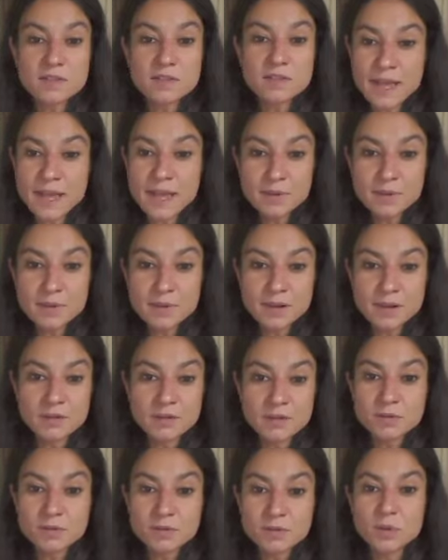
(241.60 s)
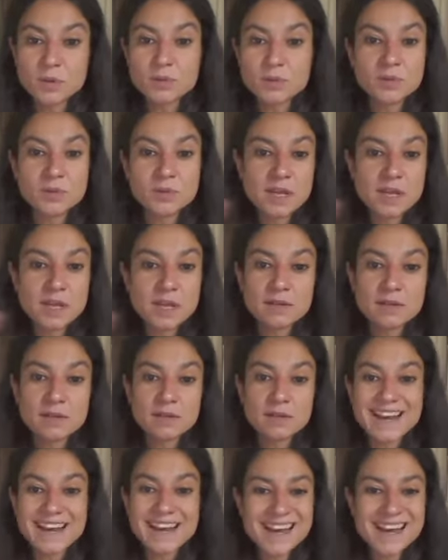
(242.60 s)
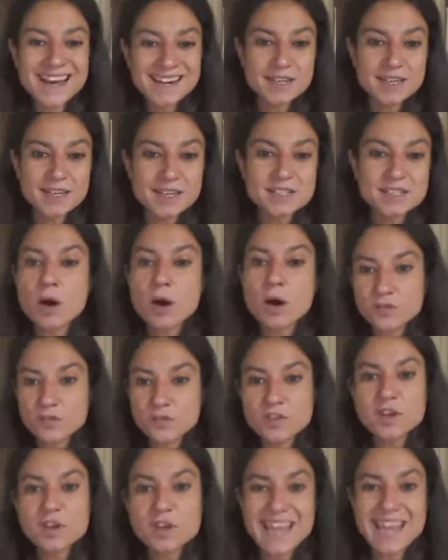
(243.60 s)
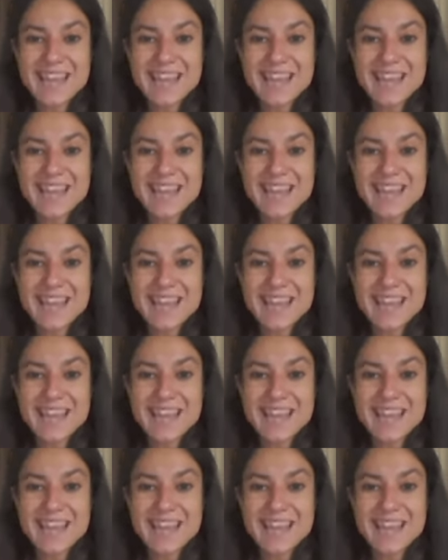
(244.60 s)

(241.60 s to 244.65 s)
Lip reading: the level, we put them regardless of their